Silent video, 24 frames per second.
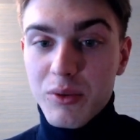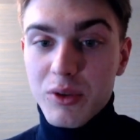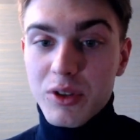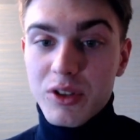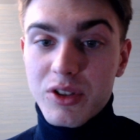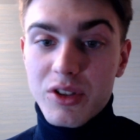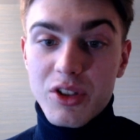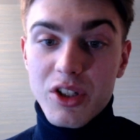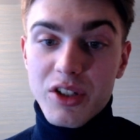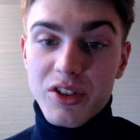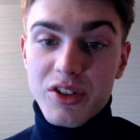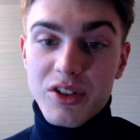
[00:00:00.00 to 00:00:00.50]

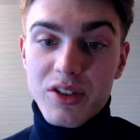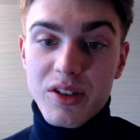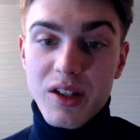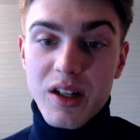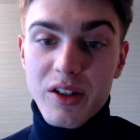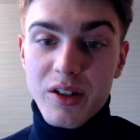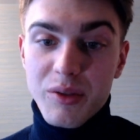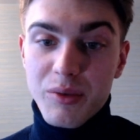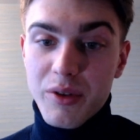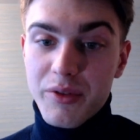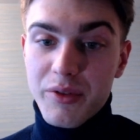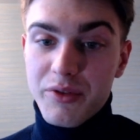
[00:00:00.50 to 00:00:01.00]
just
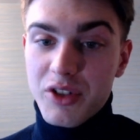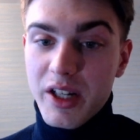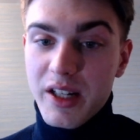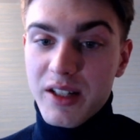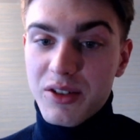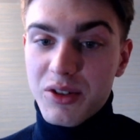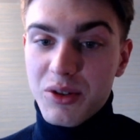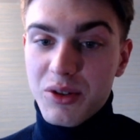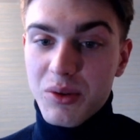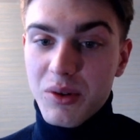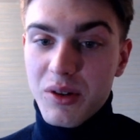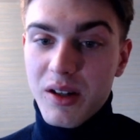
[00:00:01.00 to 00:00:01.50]
starting with
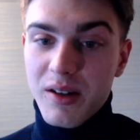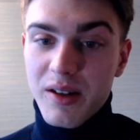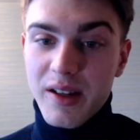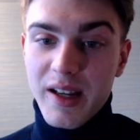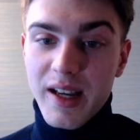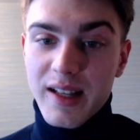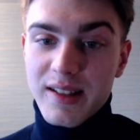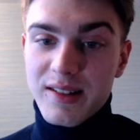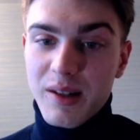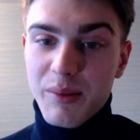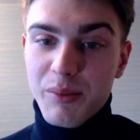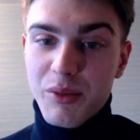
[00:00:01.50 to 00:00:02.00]
chess, to
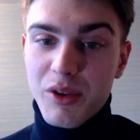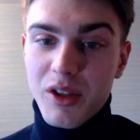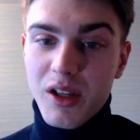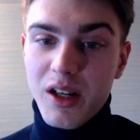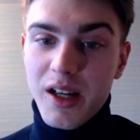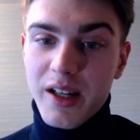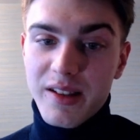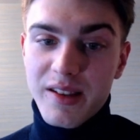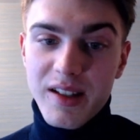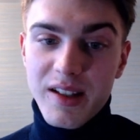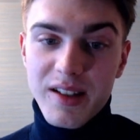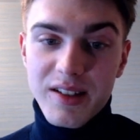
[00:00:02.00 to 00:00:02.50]
get something
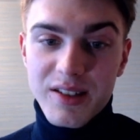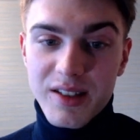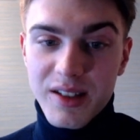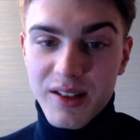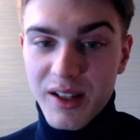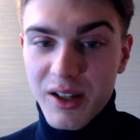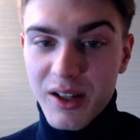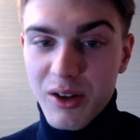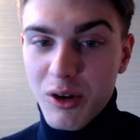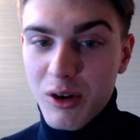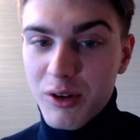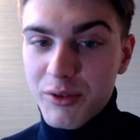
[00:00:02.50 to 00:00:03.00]
like this, and
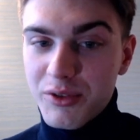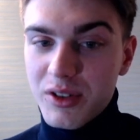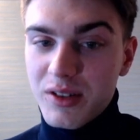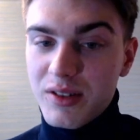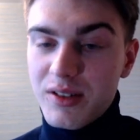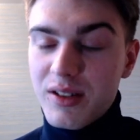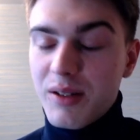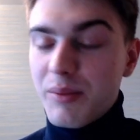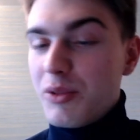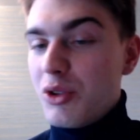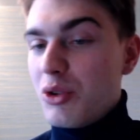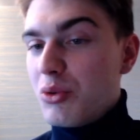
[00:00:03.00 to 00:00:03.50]
then often
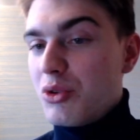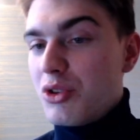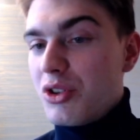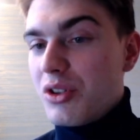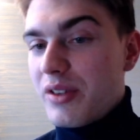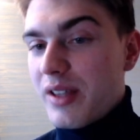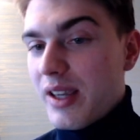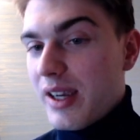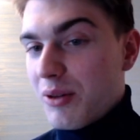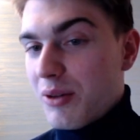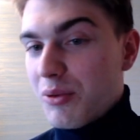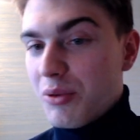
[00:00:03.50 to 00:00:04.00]
some huge
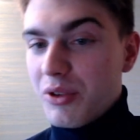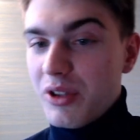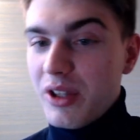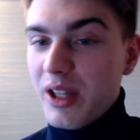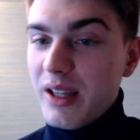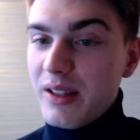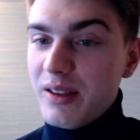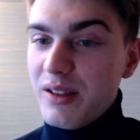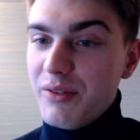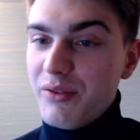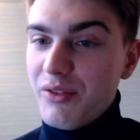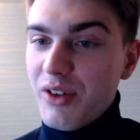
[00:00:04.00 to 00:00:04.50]
attack with
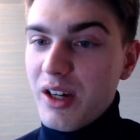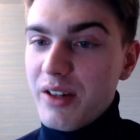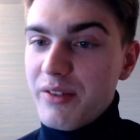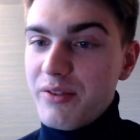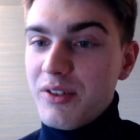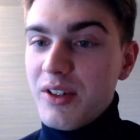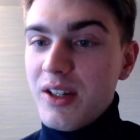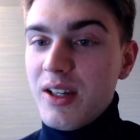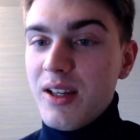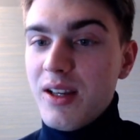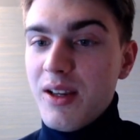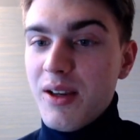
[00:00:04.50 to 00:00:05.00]
knight d5.
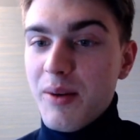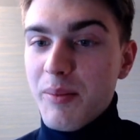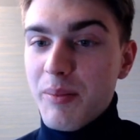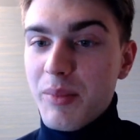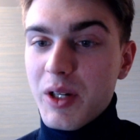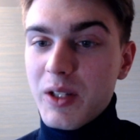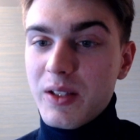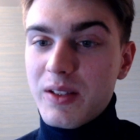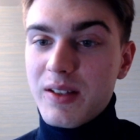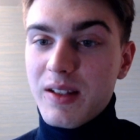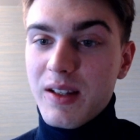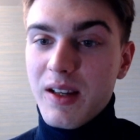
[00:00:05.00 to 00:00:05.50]

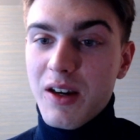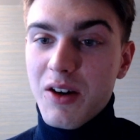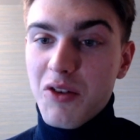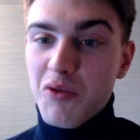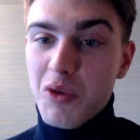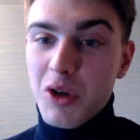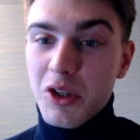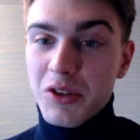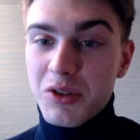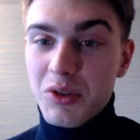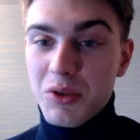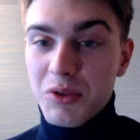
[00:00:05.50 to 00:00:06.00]
But
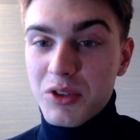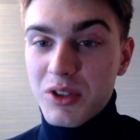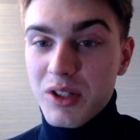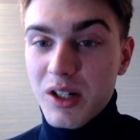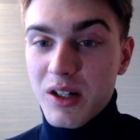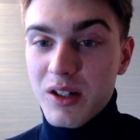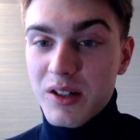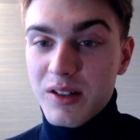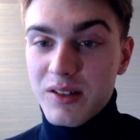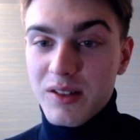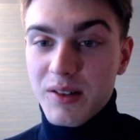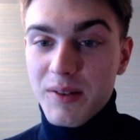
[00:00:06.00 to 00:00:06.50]
once you
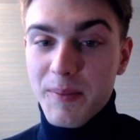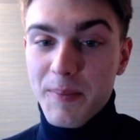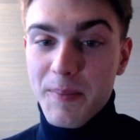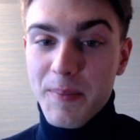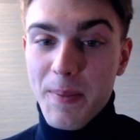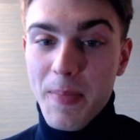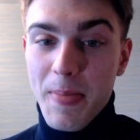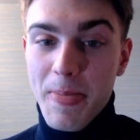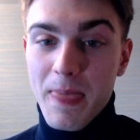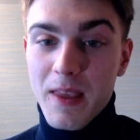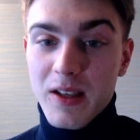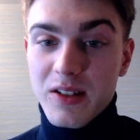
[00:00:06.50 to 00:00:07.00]
start
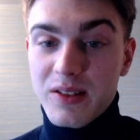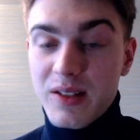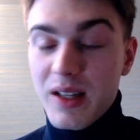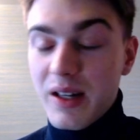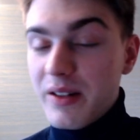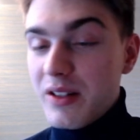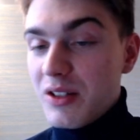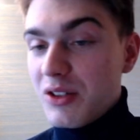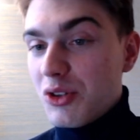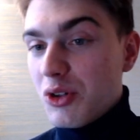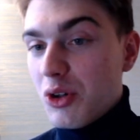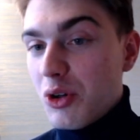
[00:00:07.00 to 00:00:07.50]

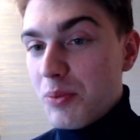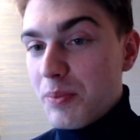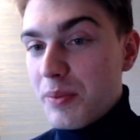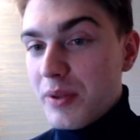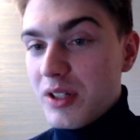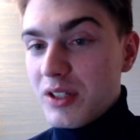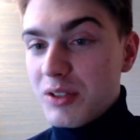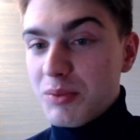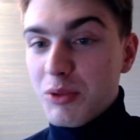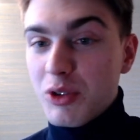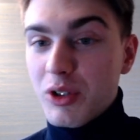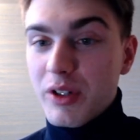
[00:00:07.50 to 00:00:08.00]
studying the
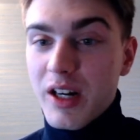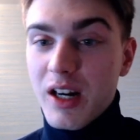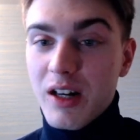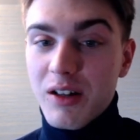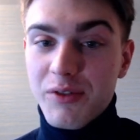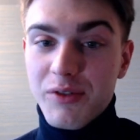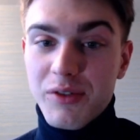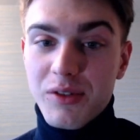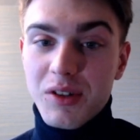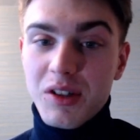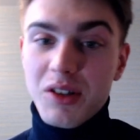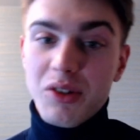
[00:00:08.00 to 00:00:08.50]
openings more
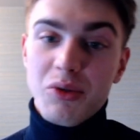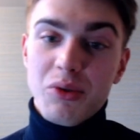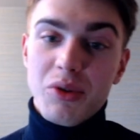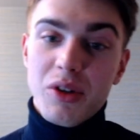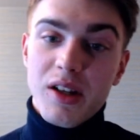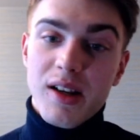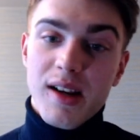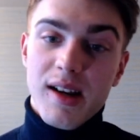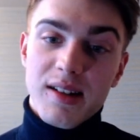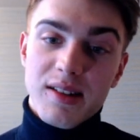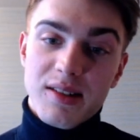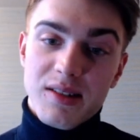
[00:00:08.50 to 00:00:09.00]
carefully, you
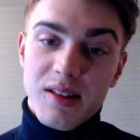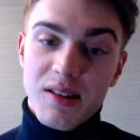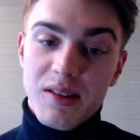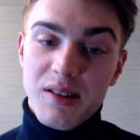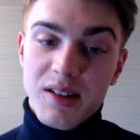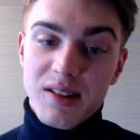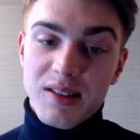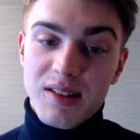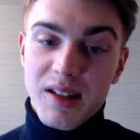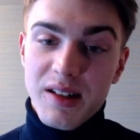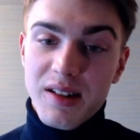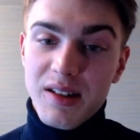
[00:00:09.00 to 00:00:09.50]
realize that
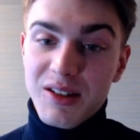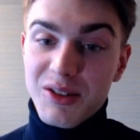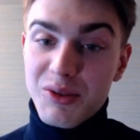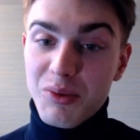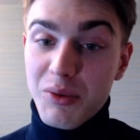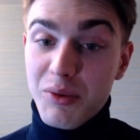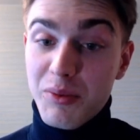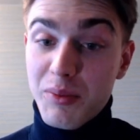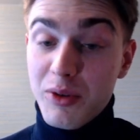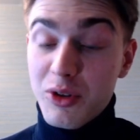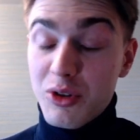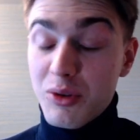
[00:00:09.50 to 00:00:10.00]
these ideas
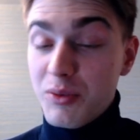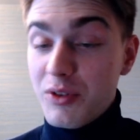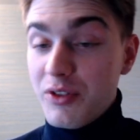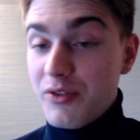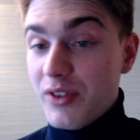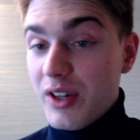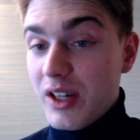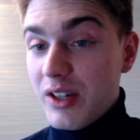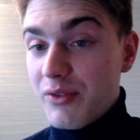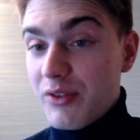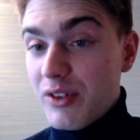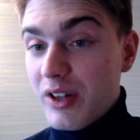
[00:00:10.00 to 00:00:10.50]
with bishop
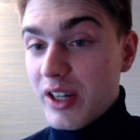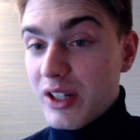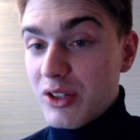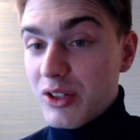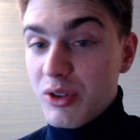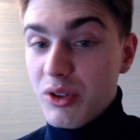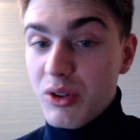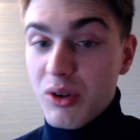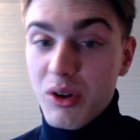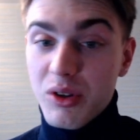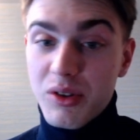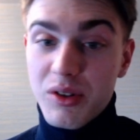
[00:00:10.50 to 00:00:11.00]
g5 are
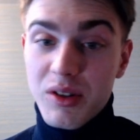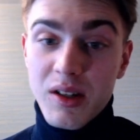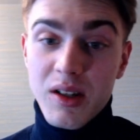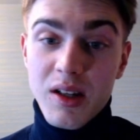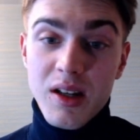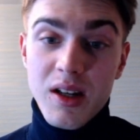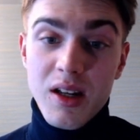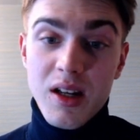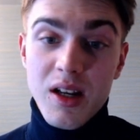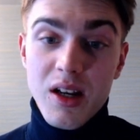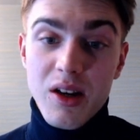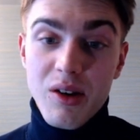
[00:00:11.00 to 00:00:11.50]
actually not
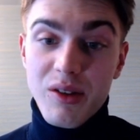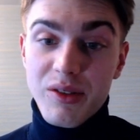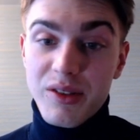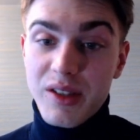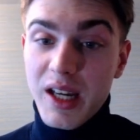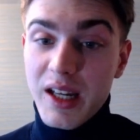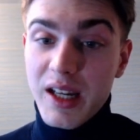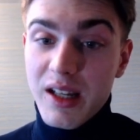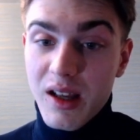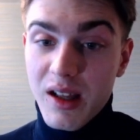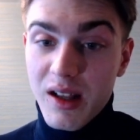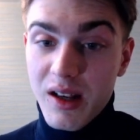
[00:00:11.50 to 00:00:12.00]

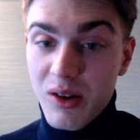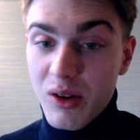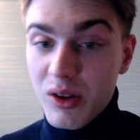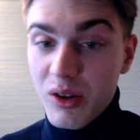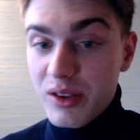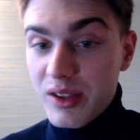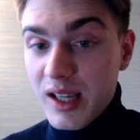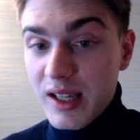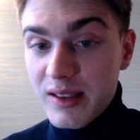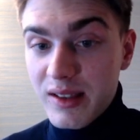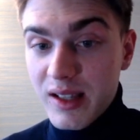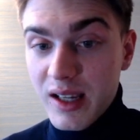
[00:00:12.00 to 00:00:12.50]

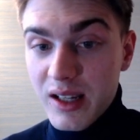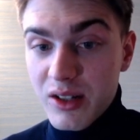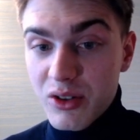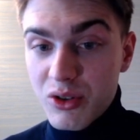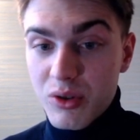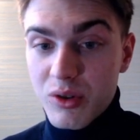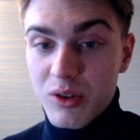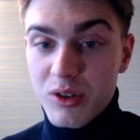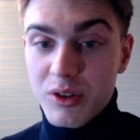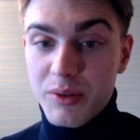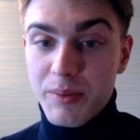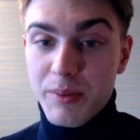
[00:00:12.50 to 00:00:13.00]
that
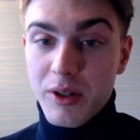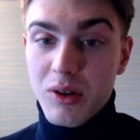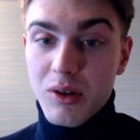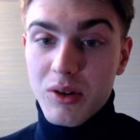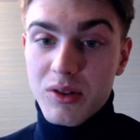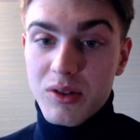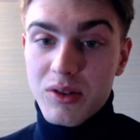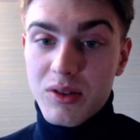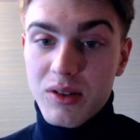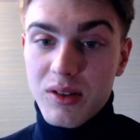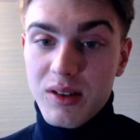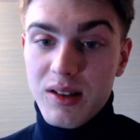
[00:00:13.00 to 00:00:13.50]
dangerous,
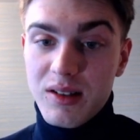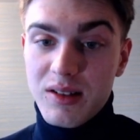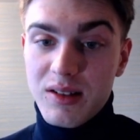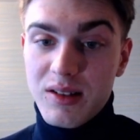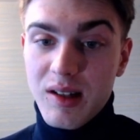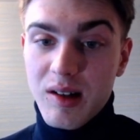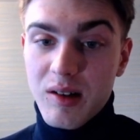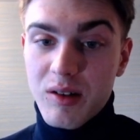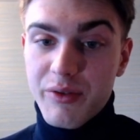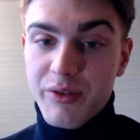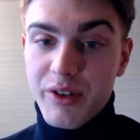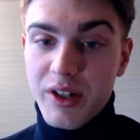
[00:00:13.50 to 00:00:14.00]
because these
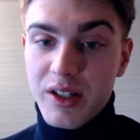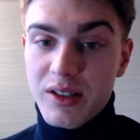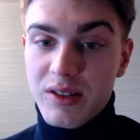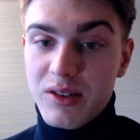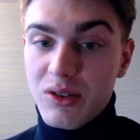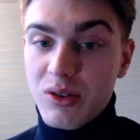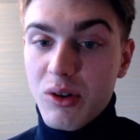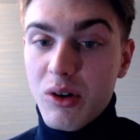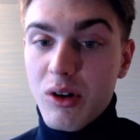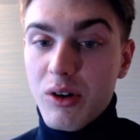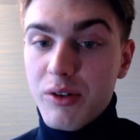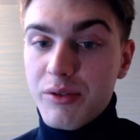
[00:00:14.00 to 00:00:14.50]
sacrifices
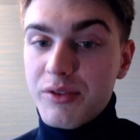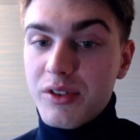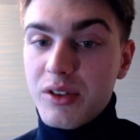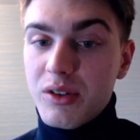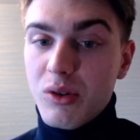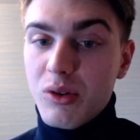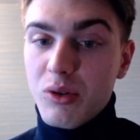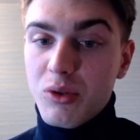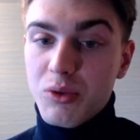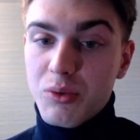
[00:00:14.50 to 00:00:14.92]
often don't